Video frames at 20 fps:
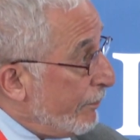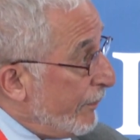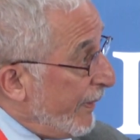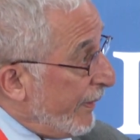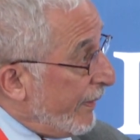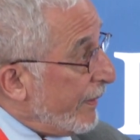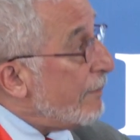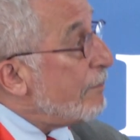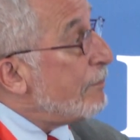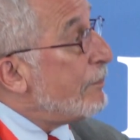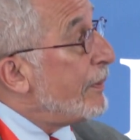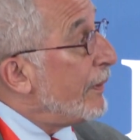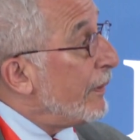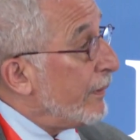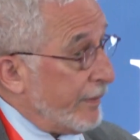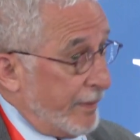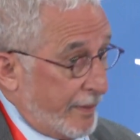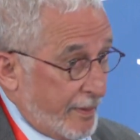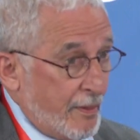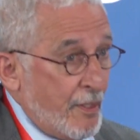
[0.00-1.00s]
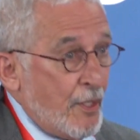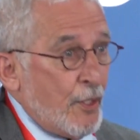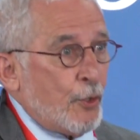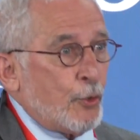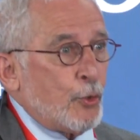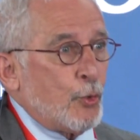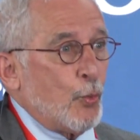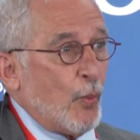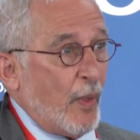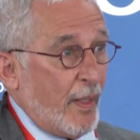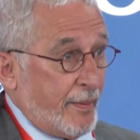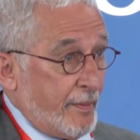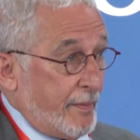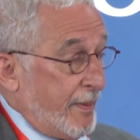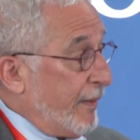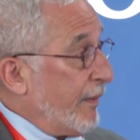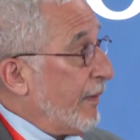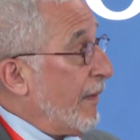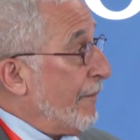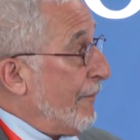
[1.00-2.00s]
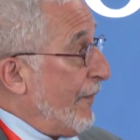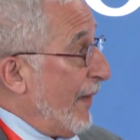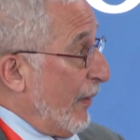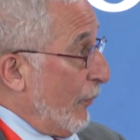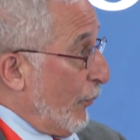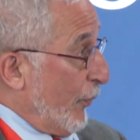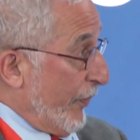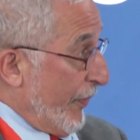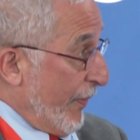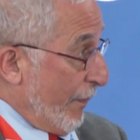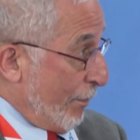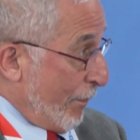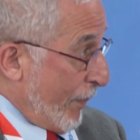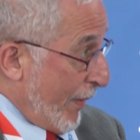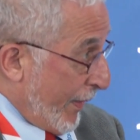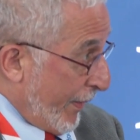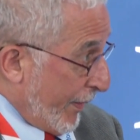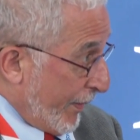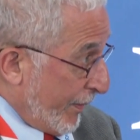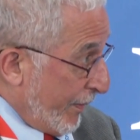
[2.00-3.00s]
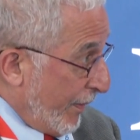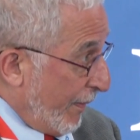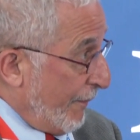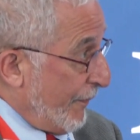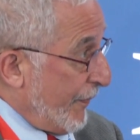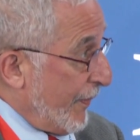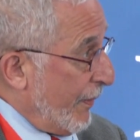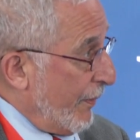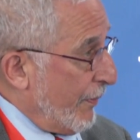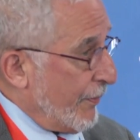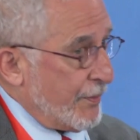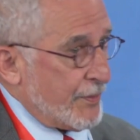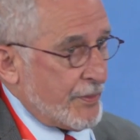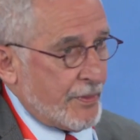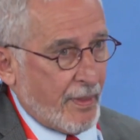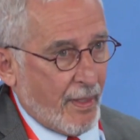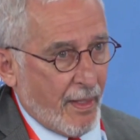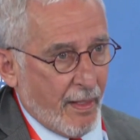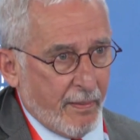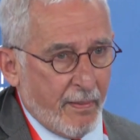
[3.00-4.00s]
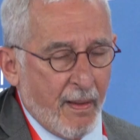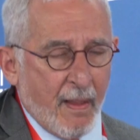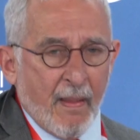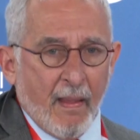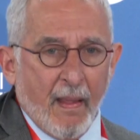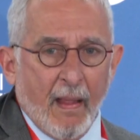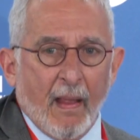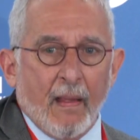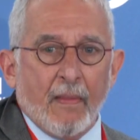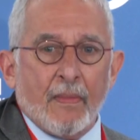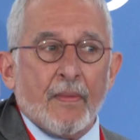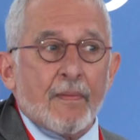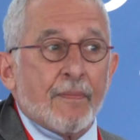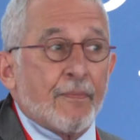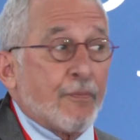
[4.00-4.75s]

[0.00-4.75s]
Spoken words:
inability to identify with the pain of the other side and the